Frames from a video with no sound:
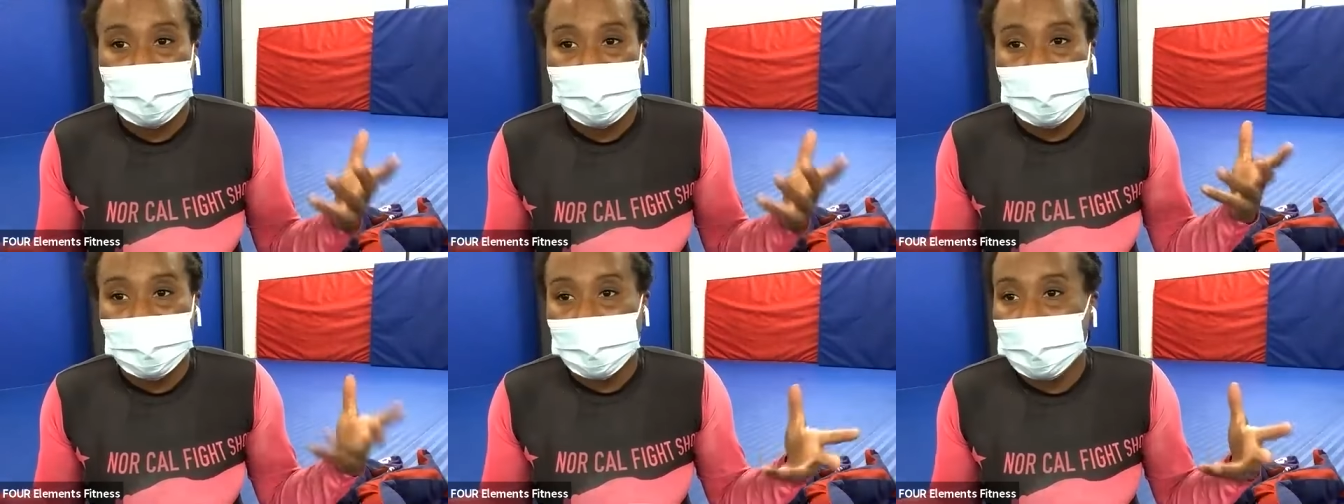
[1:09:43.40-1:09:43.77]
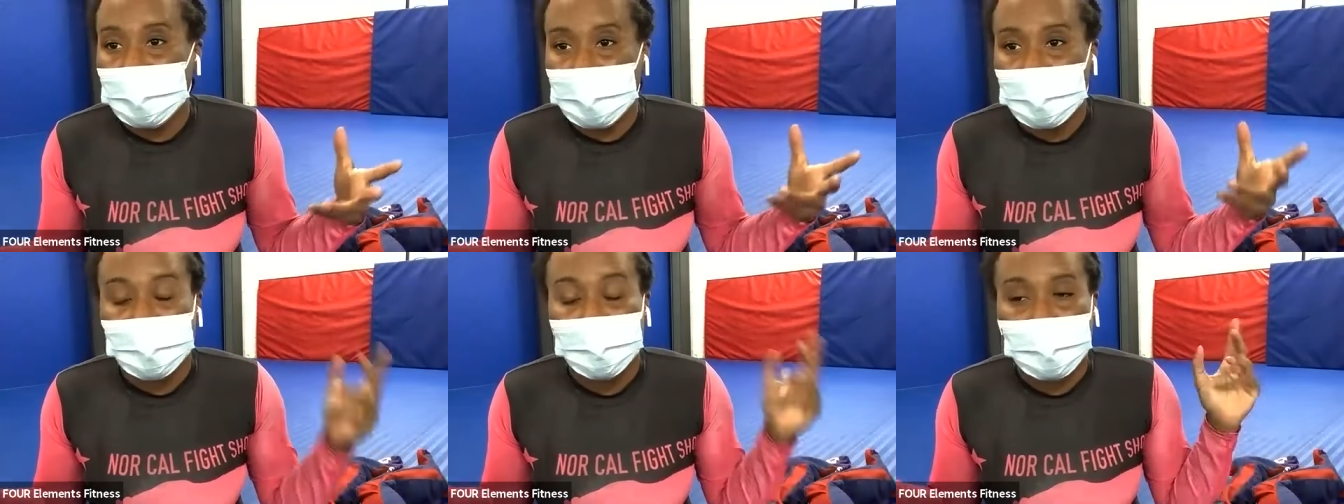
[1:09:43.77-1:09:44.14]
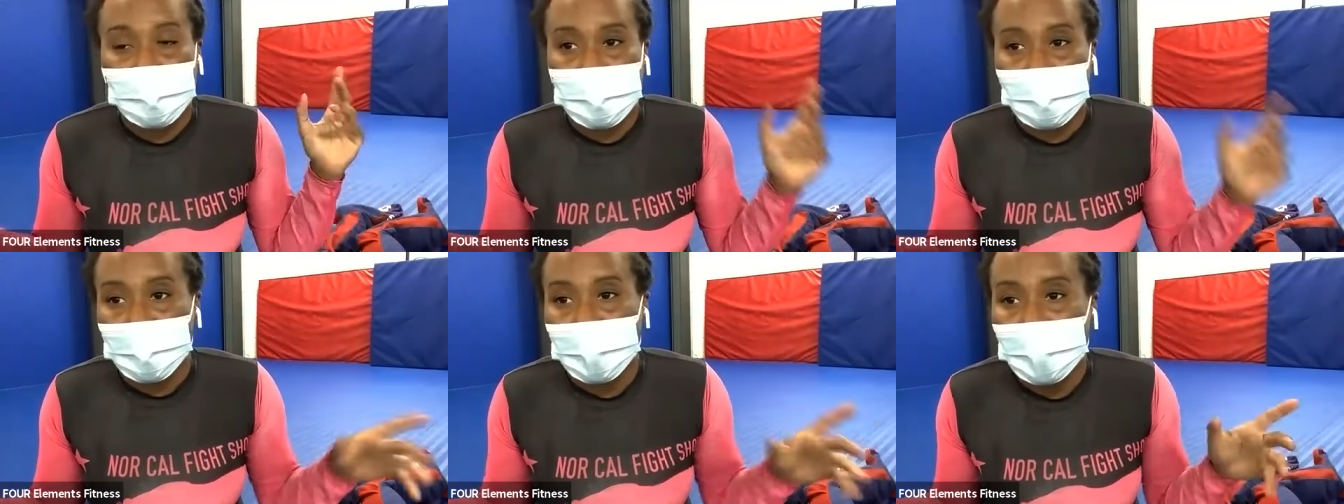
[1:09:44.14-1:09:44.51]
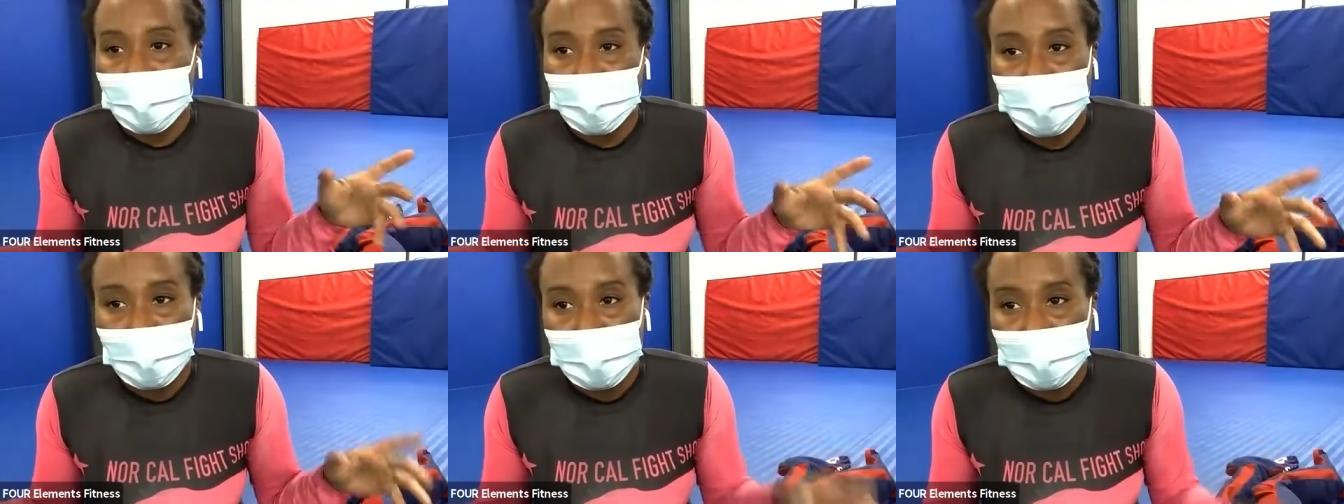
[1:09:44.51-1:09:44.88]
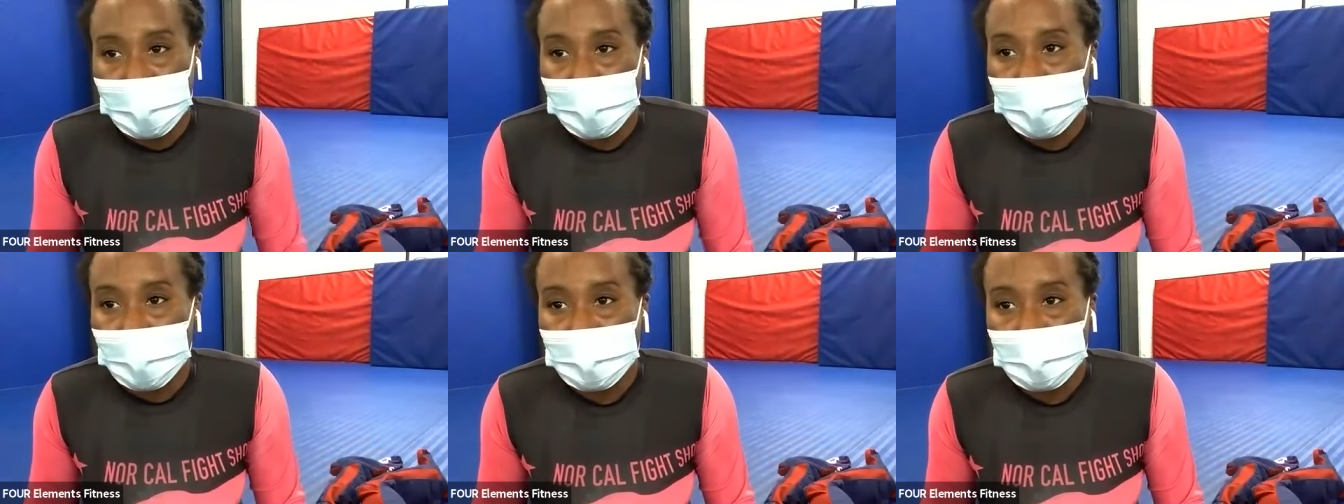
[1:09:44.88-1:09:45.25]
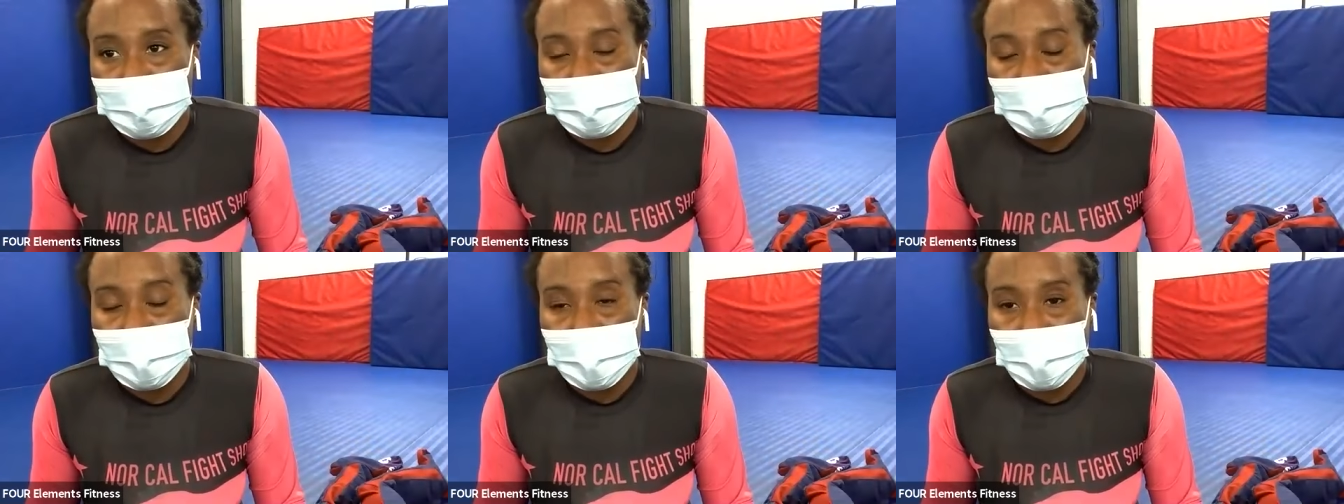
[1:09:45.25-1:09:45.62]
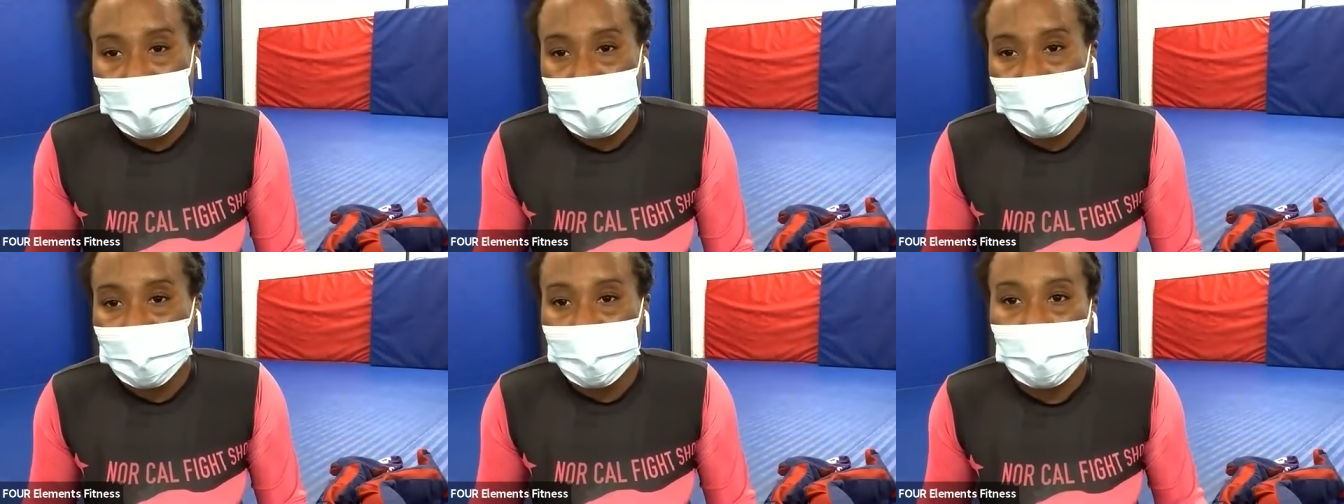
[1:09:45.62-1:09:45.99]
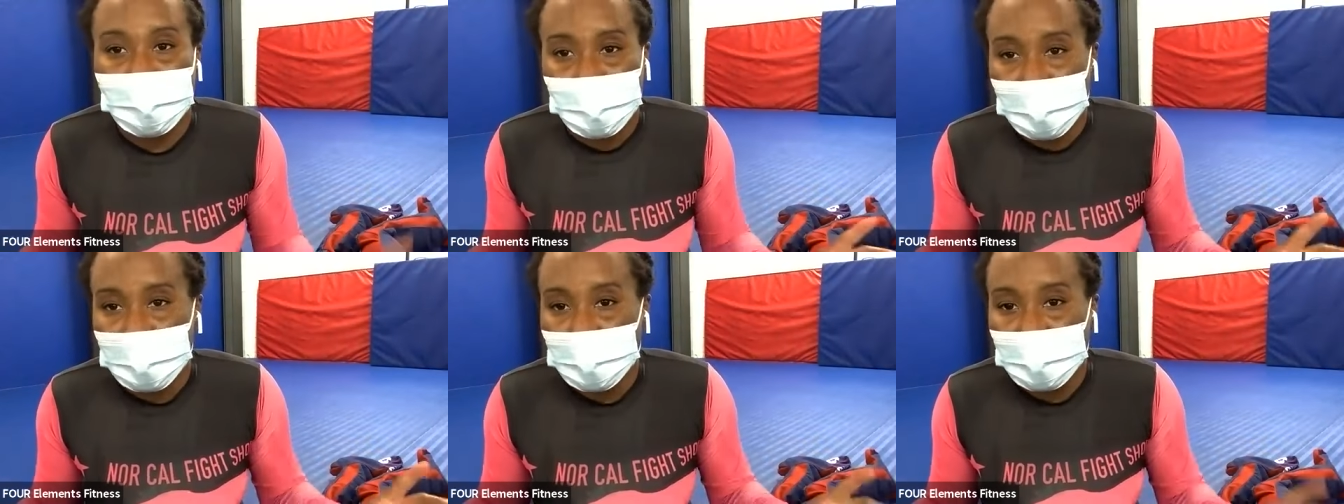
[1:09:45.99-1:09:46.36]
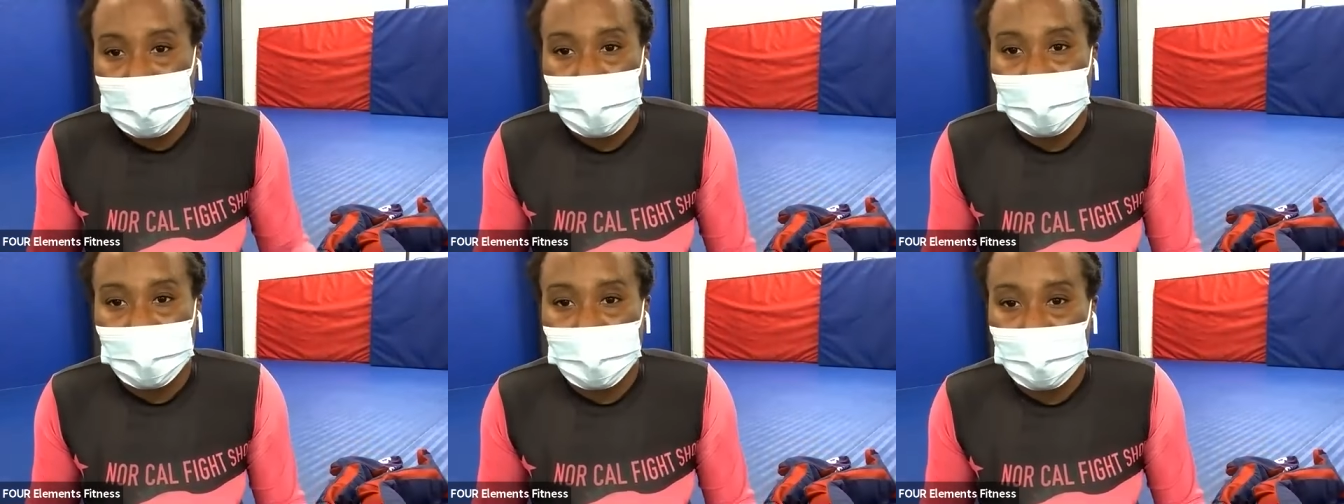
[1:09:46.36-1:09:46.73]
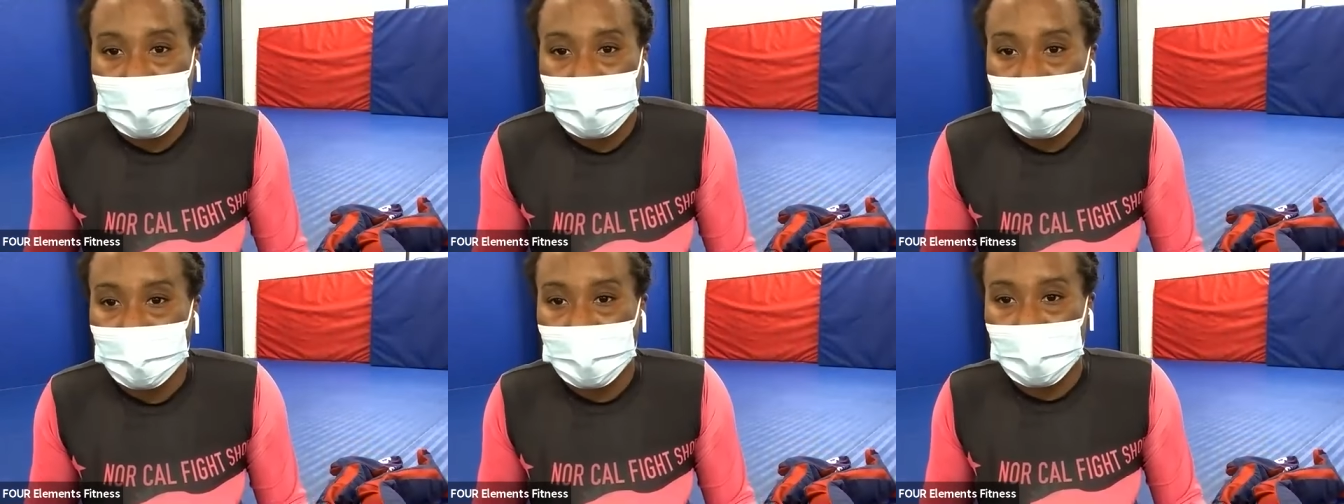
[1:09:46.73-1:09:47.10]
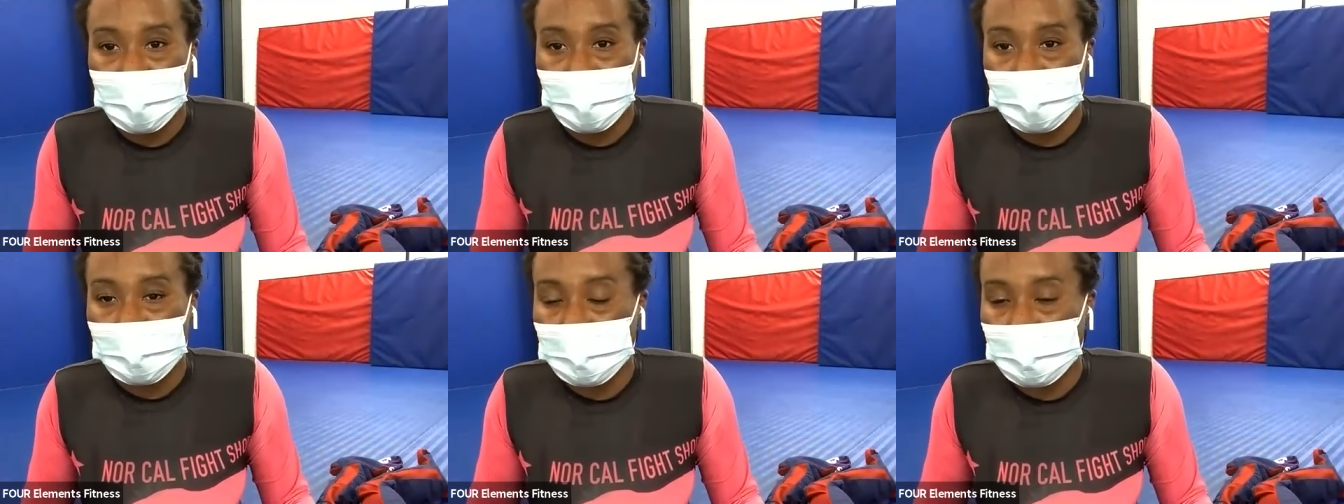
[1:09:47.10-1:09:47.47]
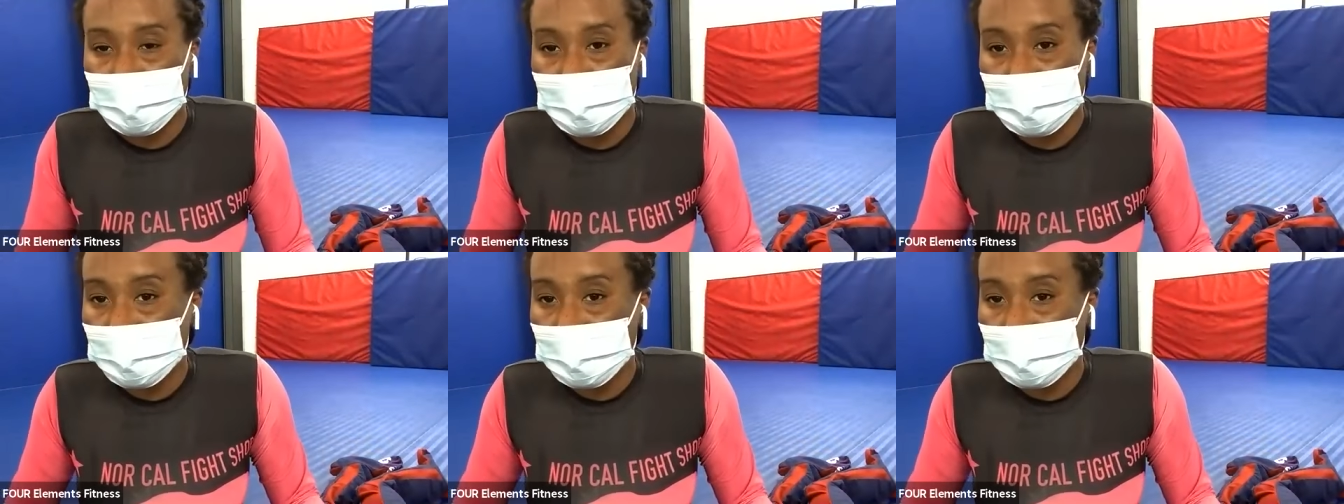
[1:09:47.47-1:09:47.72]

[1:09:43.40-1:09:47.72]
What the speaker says: Until then, have a great weekend and feel free to hit me up if you have any questions.